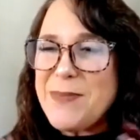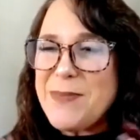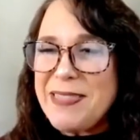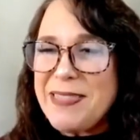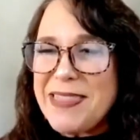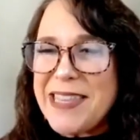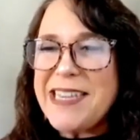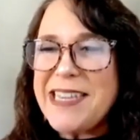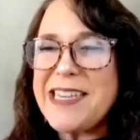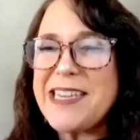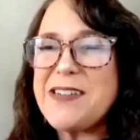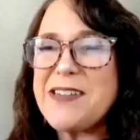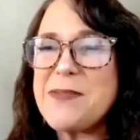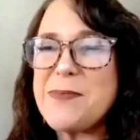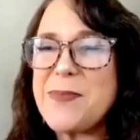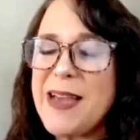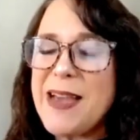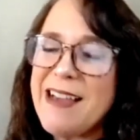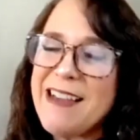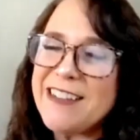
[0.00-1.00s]
mean, thinking
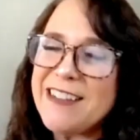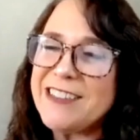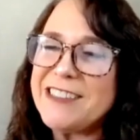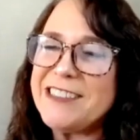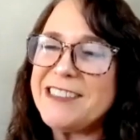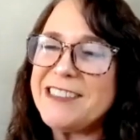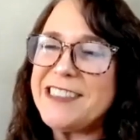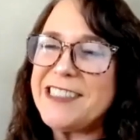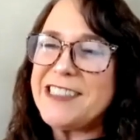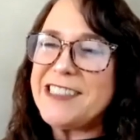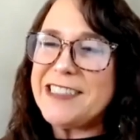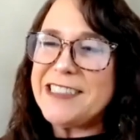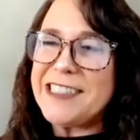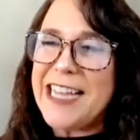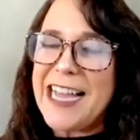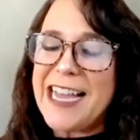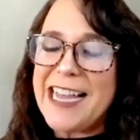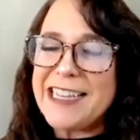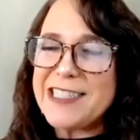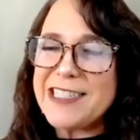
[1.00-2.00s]
about the
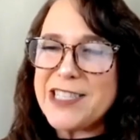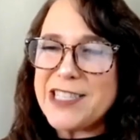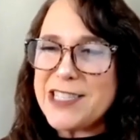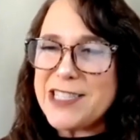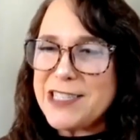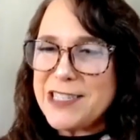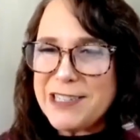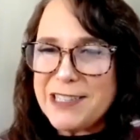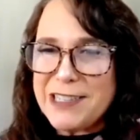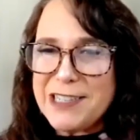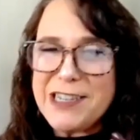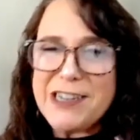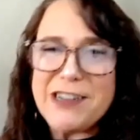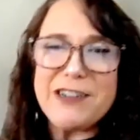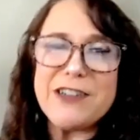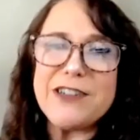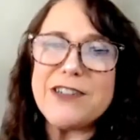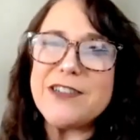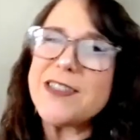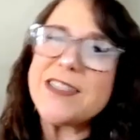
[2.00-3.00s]
last
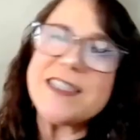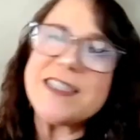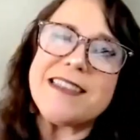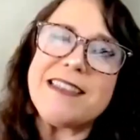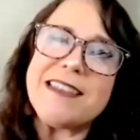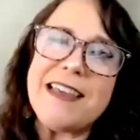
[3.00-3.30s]
years